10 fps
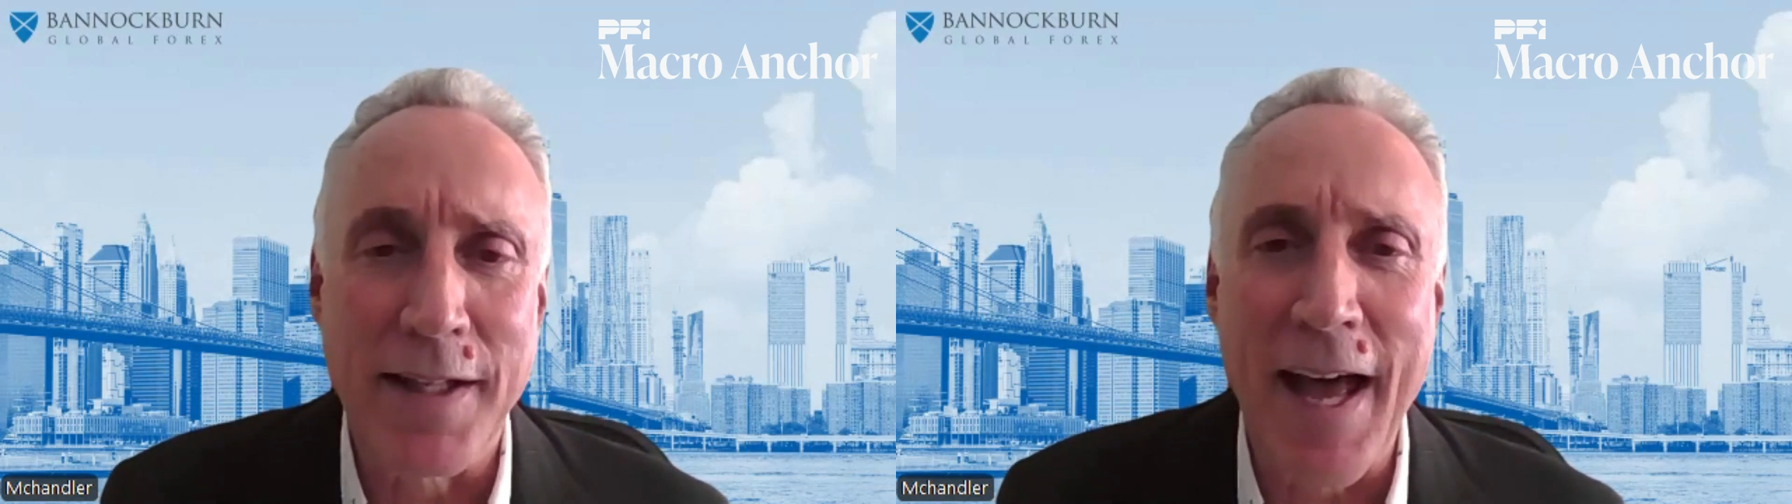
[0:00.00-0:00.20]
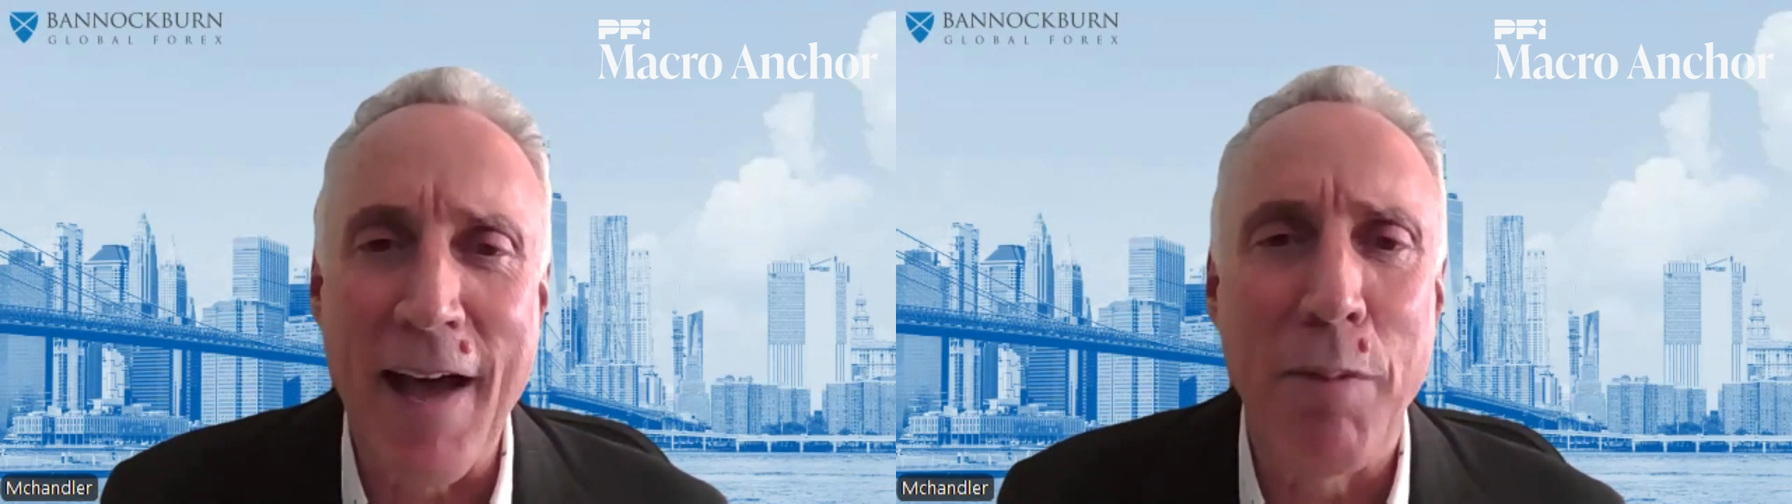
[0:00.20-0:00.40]

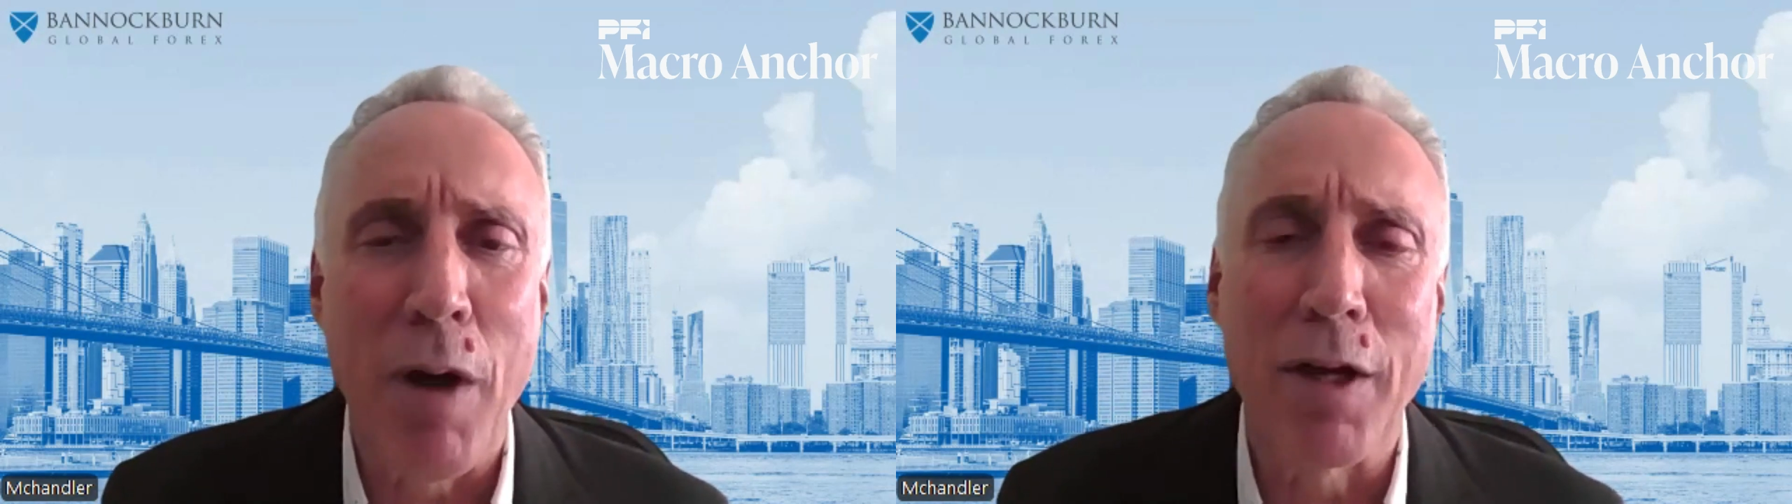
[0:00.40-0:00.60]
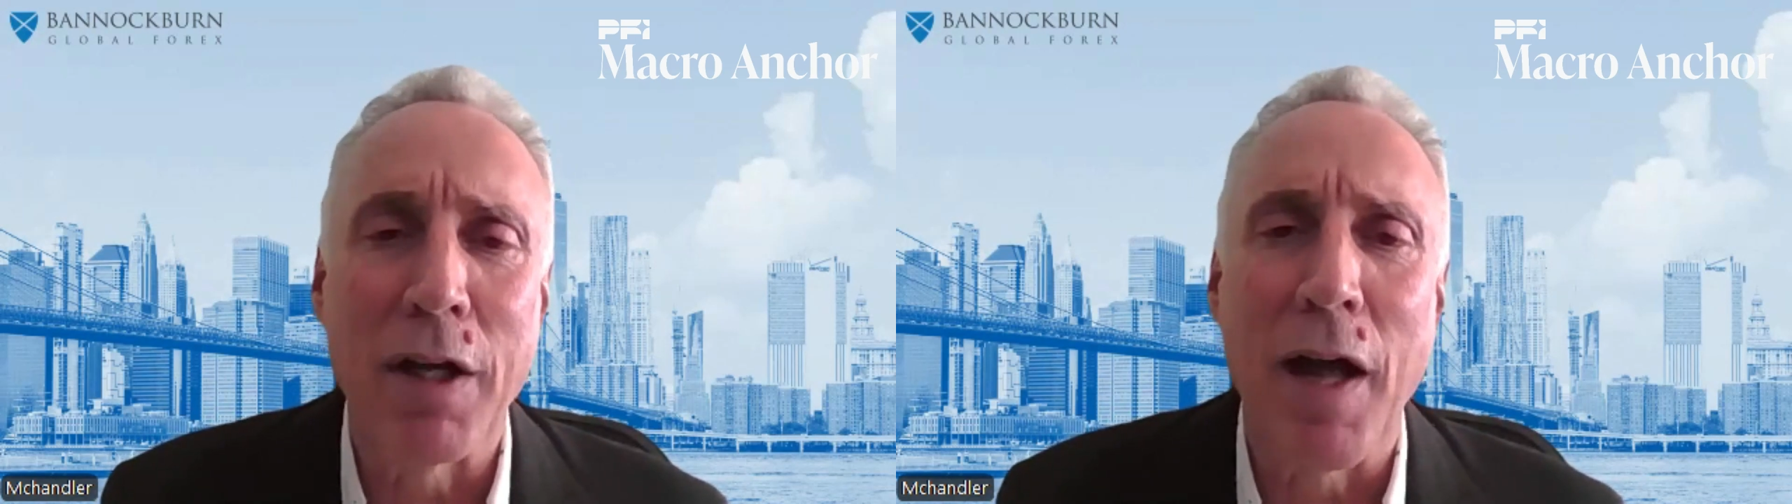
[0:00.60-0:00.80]
to have
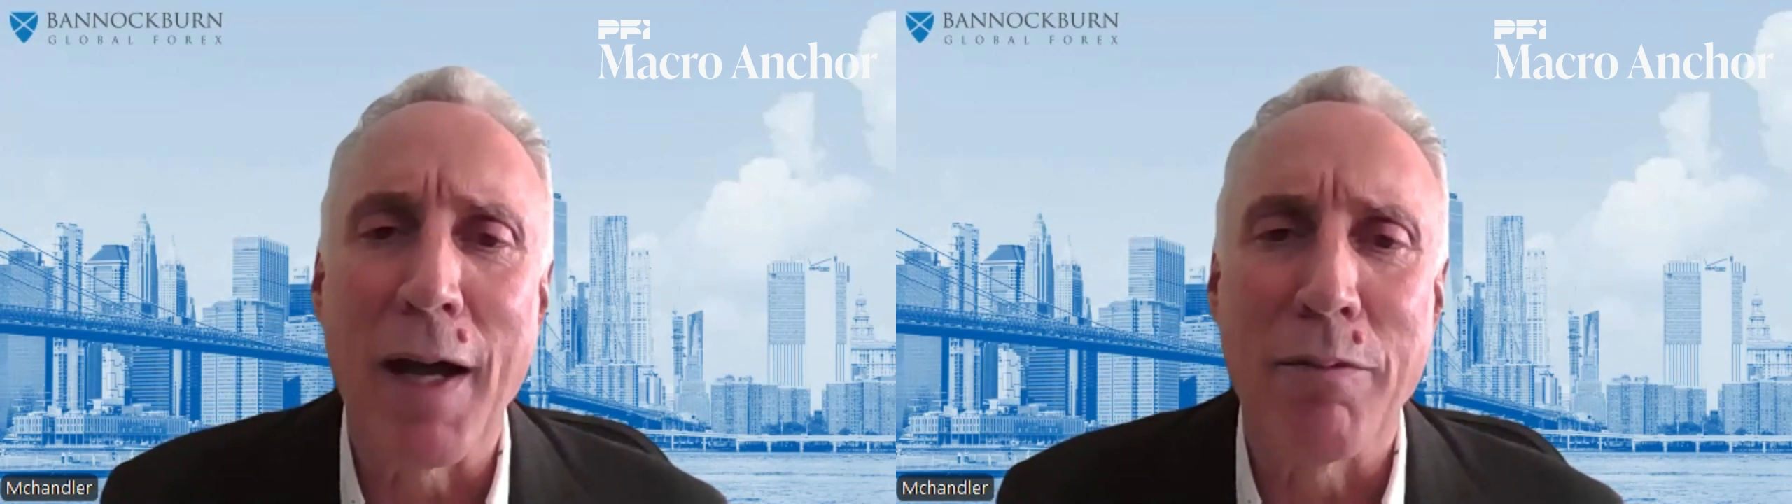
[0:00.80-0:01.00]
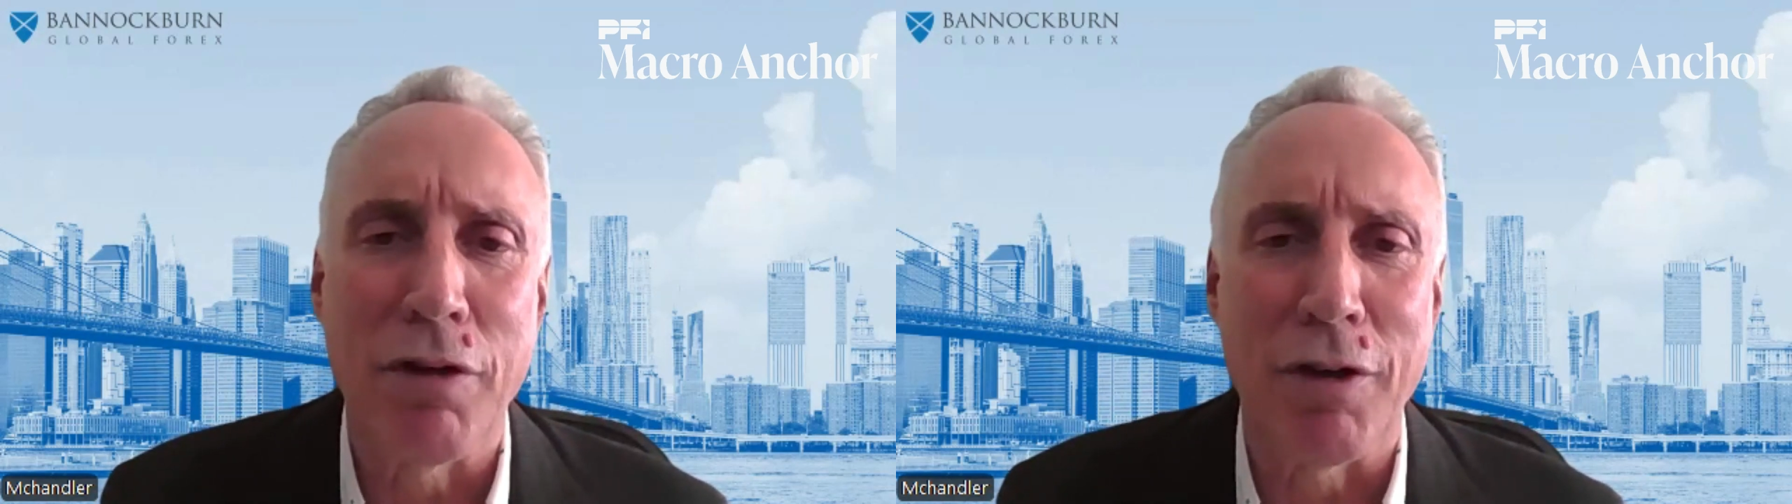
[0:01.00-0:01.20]
public
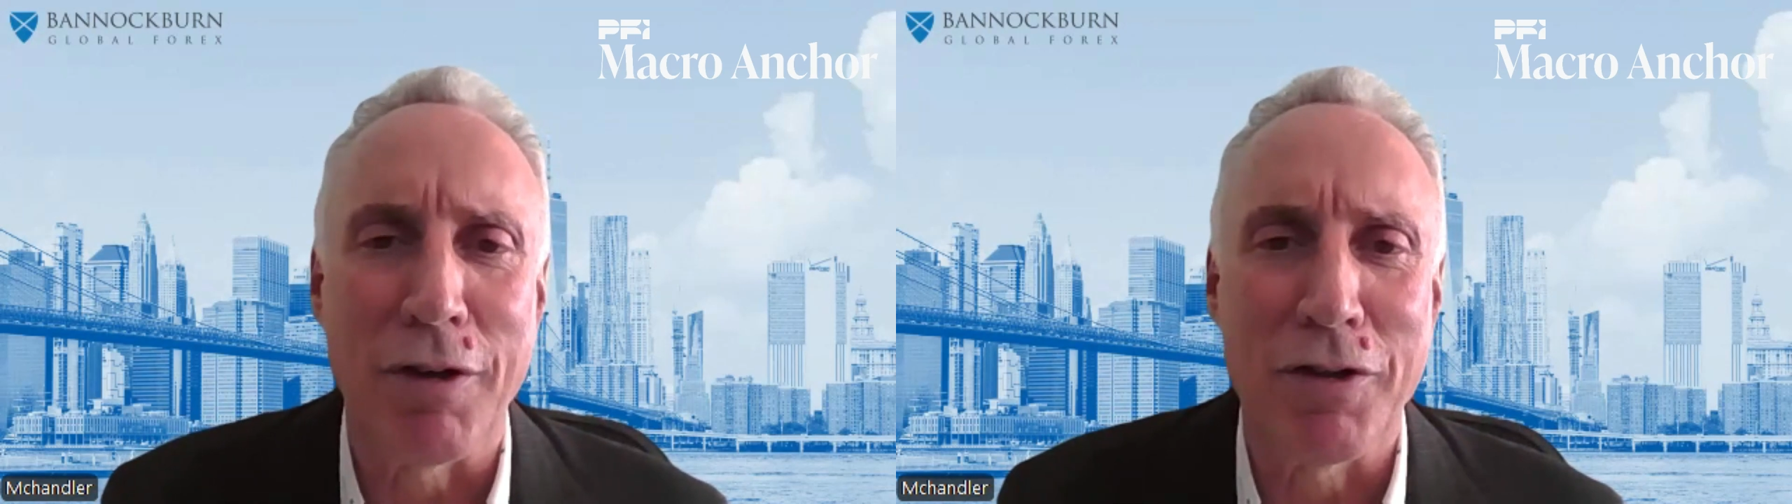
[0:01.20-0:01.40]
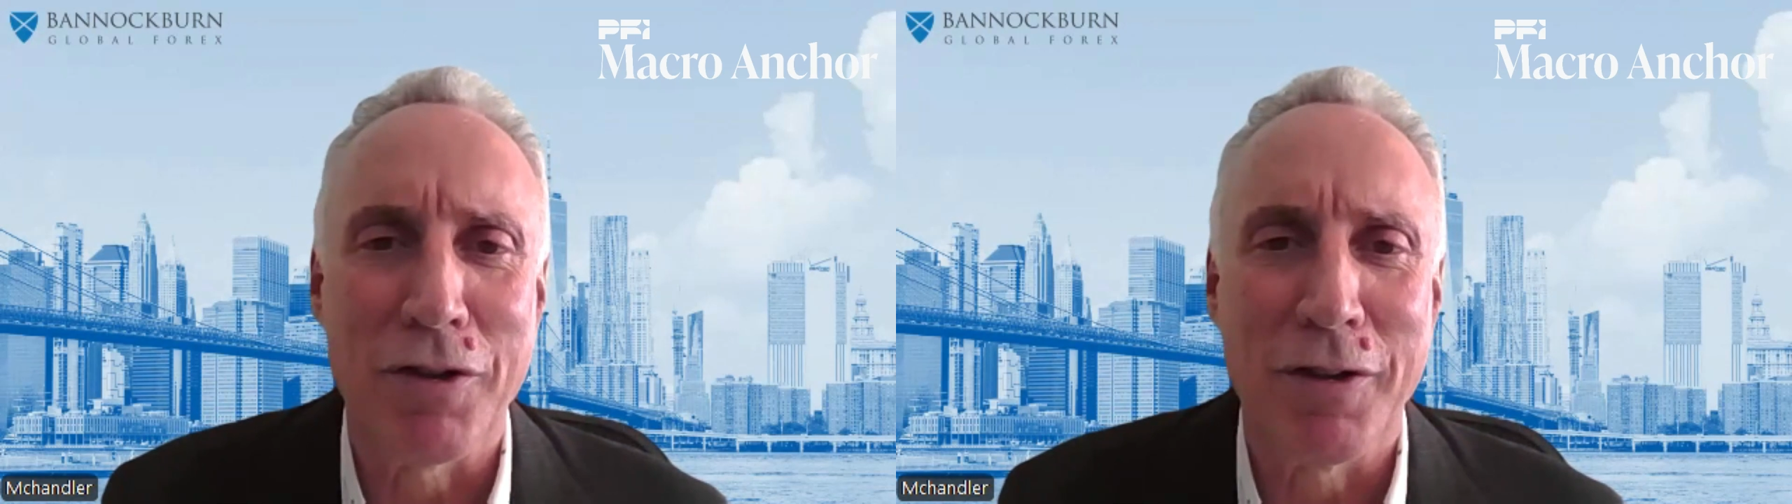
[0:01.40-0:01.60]

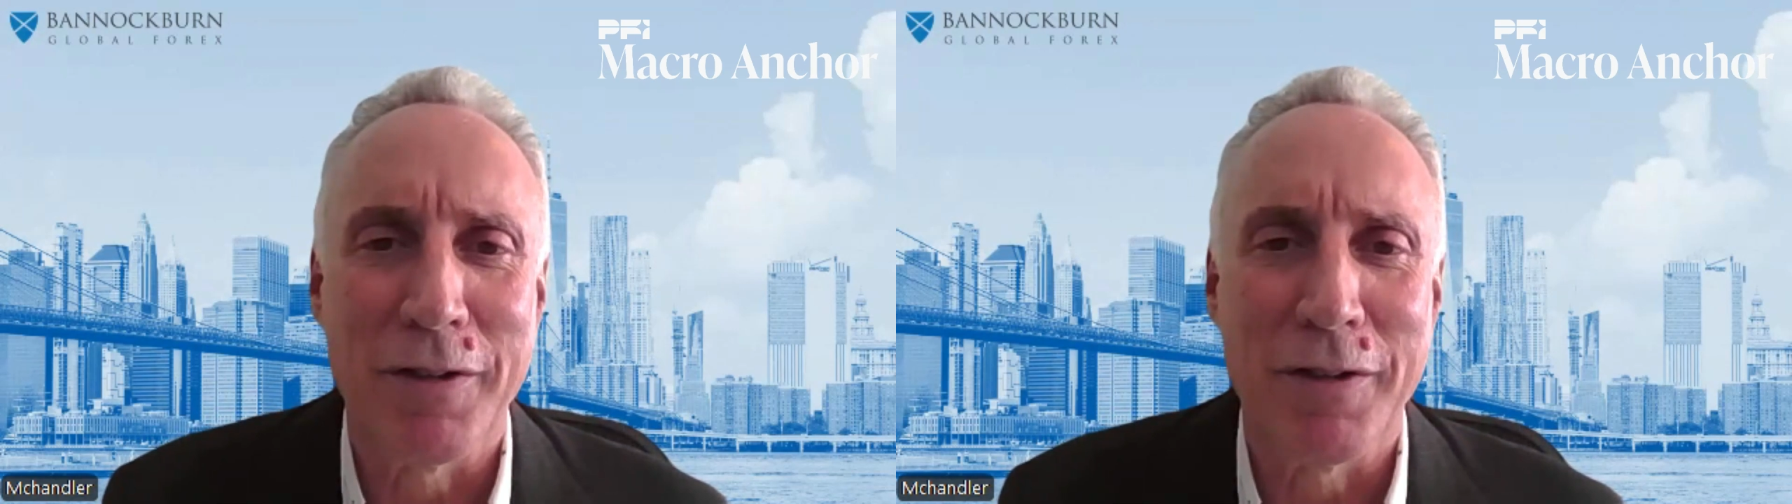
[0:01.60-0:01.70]
libraries.